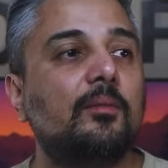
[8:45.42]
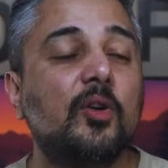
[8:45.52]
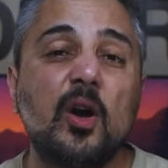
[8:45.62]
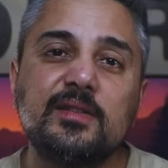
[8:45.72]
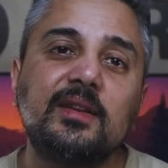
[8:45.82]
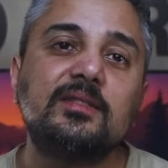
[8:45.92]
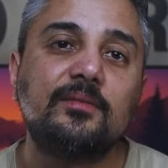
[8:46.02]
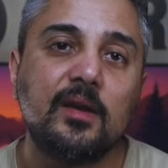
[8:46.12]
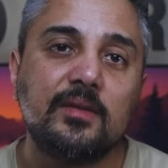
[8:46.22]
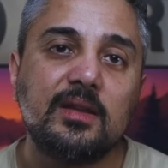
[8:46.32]
context
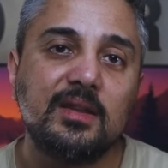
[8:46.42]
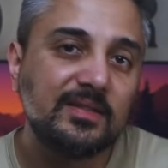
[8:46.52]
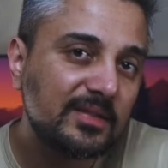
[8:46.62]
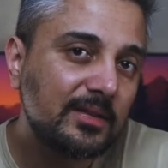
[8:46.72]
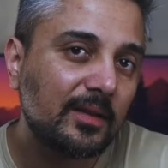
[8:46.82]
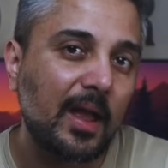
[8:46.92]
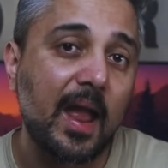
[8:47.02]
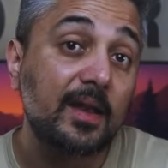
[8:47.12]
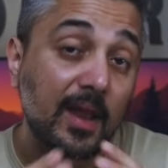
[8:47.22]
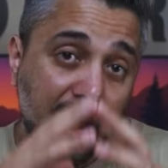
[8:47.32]
very easy
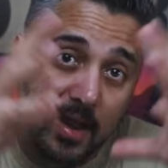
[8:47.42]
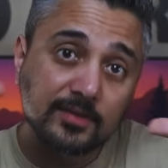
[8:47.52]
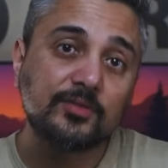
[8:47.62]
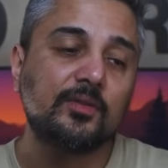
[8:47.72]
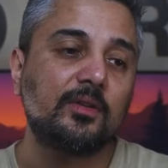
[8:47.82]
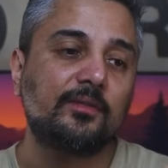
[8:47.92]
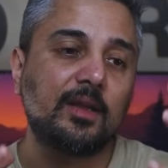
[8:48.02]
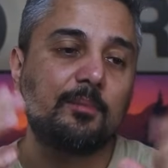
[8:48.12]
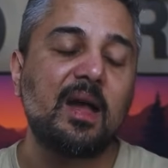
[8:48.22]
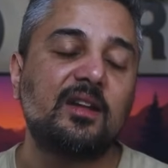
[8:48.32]
and sort of
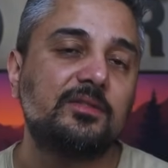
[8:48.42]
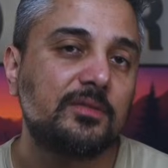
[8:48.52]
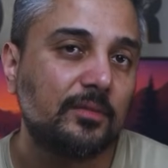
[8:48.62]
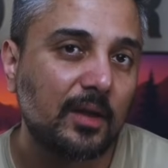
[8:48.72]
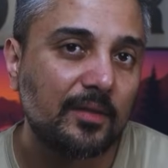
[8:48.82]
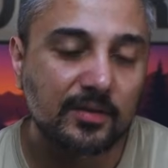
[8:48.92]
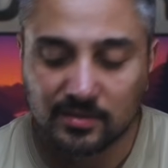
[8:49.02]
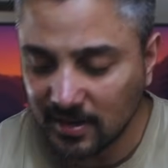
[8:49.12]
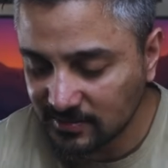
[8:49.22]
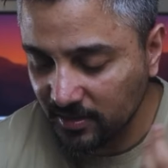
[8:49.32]
like packaged together. So
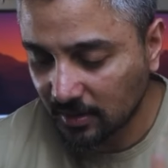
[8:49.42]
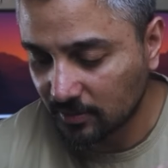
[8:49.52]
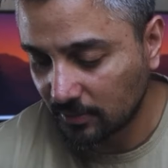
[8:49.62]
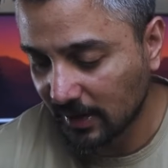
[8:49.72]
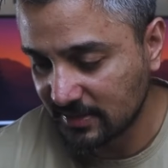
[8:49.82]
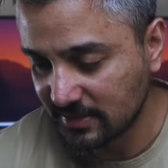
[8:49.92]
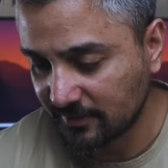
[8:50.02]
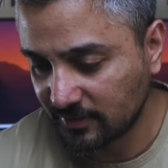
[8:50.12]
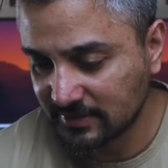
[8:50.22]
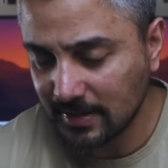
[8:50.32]
that's like whole idea.
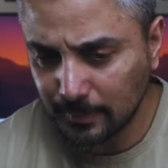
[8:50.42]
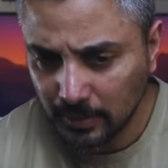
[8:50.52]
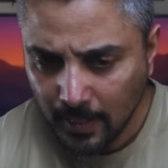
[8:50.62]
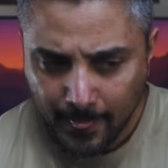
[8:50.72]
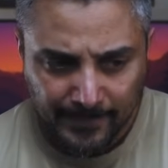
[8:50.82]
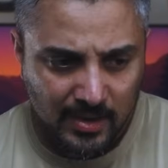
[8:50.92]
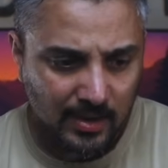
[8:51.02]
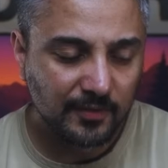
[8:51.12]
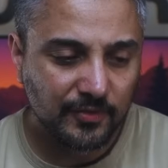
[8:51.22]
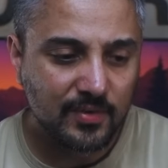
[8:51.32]
For example,
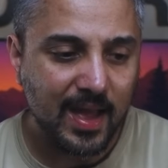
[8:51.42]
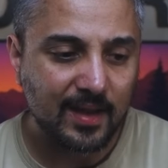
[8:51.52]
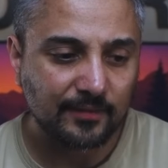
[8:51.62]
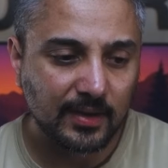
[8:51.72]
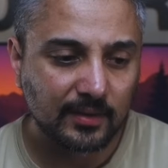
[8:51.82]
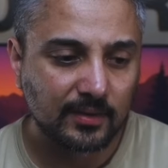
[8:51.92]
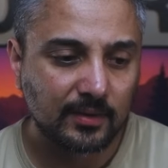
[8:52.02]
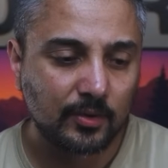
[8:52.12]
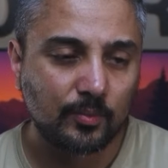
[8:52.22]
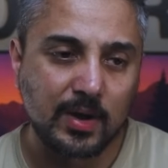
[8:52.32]
if you have like
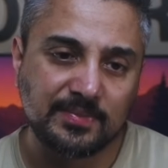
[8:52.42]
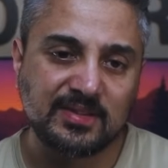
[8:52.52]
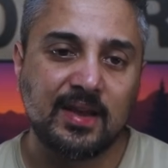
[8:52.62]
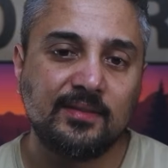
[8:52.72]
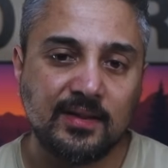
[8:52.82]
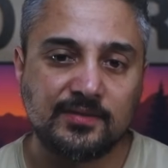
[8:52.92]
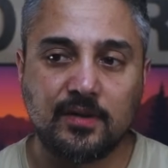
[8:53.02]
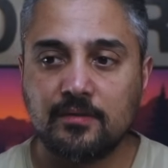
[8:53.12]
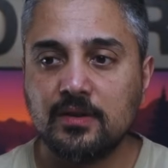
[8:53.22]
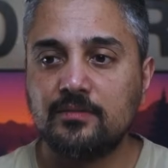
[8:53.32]
a website that's
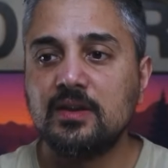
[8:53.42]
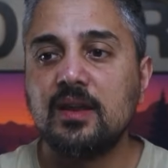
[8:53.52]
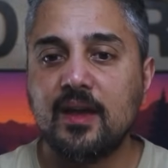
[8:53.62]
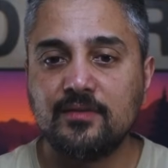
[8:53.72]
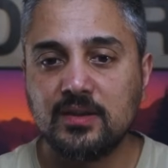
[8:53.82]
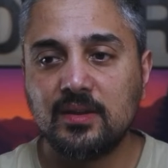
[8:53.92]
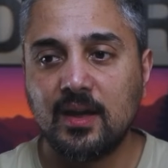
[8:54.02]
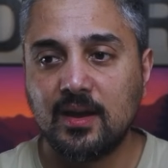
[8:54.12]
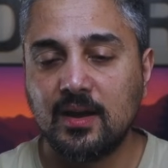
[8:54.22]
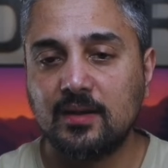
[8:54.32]
very read heavy
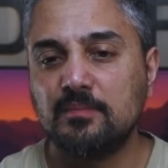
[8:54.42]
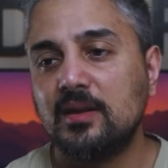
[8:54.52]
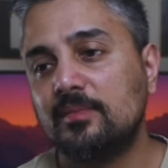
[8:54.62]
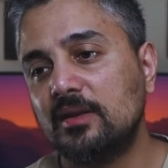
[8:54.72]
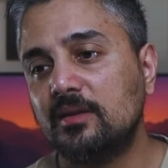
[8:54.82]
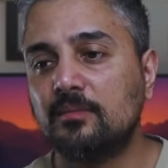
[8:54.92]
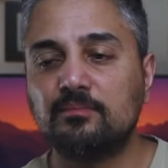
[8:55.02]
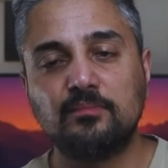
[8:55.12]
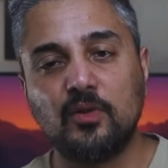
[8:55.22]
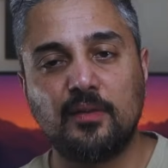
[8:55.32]
and maybe
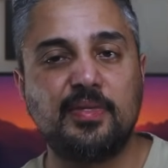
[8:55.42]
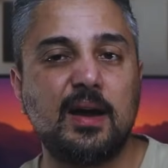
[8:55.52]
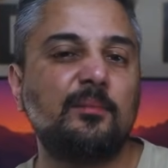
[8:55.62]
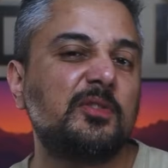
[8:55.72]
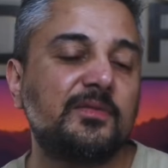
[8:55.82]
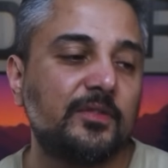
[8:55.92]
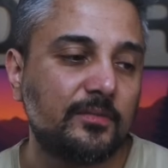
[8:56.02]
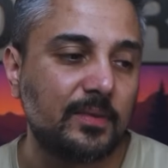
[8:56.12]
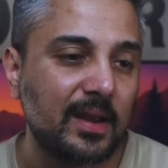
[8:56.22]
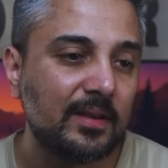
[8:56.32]
not that much for
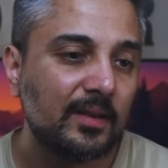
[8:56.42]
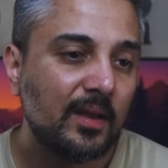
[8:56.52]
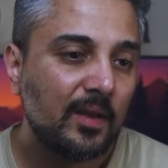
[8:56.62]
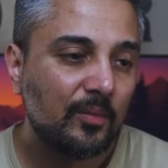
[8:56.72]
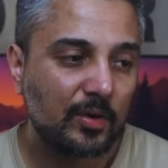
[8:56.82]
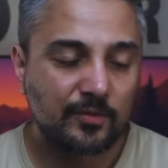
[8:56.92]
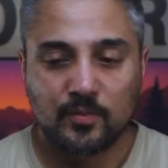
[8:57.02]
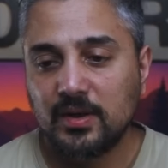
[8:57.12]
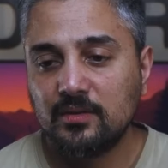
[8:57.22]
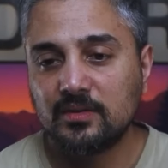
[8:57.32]
write, one of the
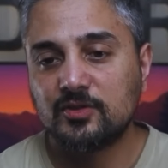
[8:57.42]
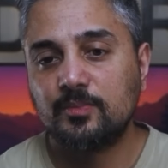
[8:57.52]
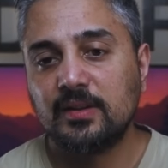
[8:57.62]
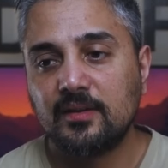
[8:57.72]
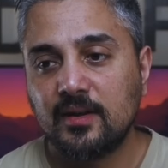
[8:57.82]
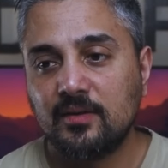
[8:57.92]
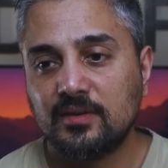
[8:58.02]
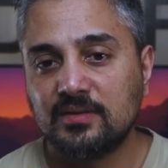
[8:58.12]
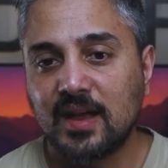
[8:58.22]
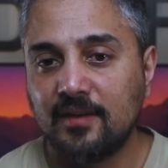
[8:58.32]
way you can split it out
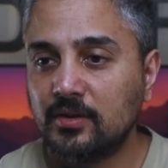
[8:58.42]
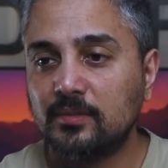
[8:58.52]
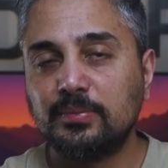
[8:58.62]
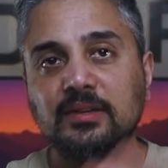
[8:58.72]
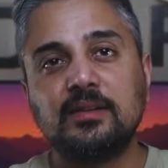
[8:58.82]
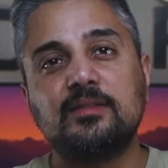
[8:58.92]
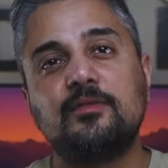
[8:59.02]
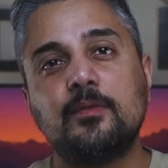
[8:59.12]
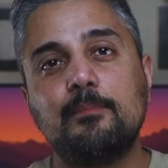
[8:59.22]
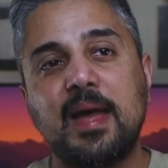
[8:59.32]
is have a completely
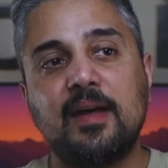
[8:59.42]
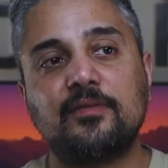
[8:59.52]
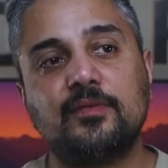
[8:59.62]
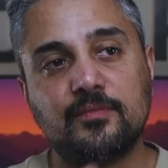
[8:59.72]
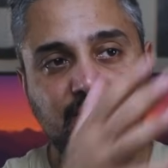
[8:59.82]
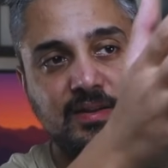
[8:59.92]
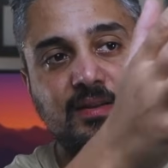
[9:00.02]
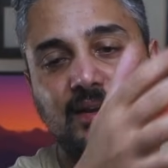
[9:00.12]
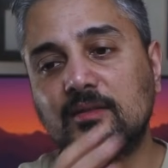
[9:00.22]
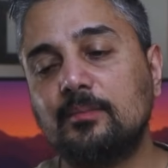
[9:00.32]
different path for
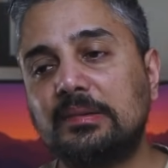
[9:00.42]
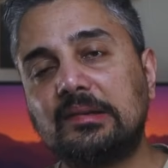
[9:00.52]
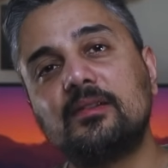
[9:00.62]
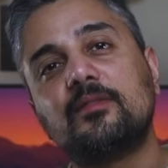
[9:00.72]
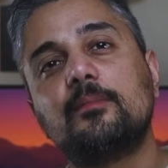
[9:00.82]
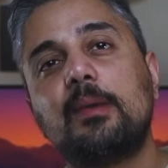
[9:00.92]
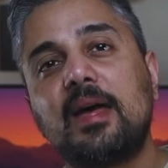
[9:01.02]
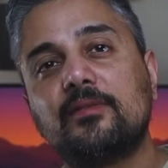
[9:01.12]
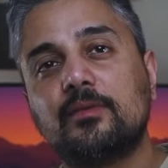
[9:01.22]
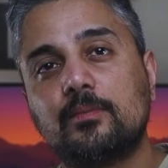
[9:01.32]
read and completely different
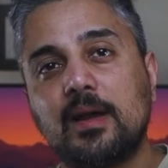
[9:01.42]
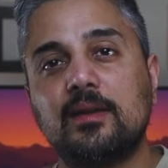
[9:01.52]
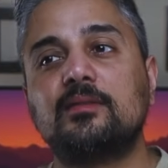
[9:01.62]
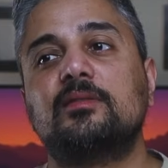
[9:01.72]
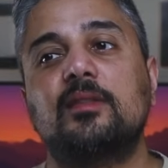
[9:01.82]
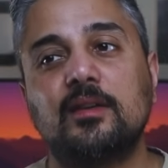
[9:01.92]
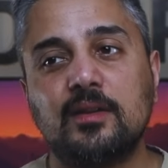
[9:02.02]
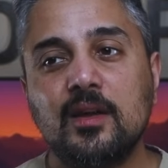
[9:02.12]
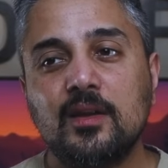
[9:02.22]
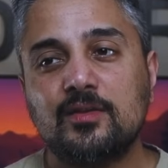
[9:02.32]
path for write, so that
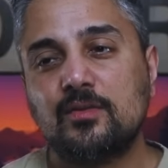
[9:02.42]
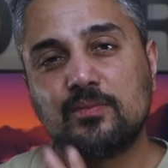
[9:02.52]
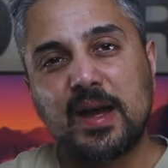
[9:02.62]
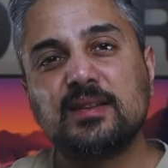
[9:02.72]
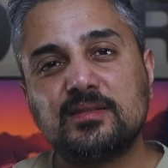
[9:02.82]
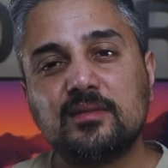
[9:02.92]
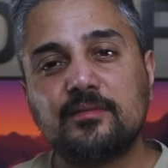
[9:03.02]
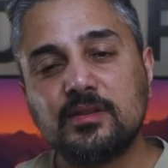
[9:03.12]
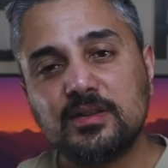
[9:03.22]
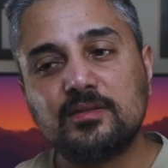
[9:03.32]
your writes
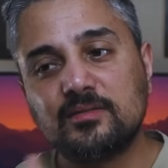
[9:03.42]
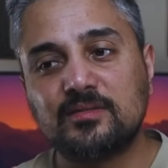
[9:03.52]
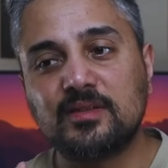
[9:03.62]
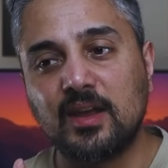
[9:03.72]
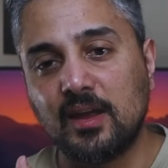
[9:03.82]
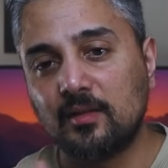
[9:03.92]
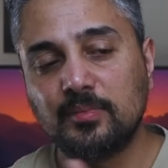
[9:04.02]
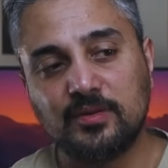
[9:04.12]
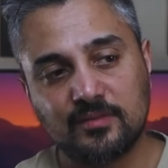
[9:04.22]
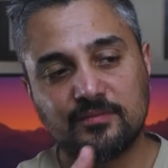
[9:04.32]
never need to scale,
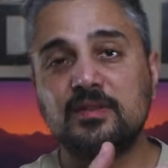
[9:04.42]
but your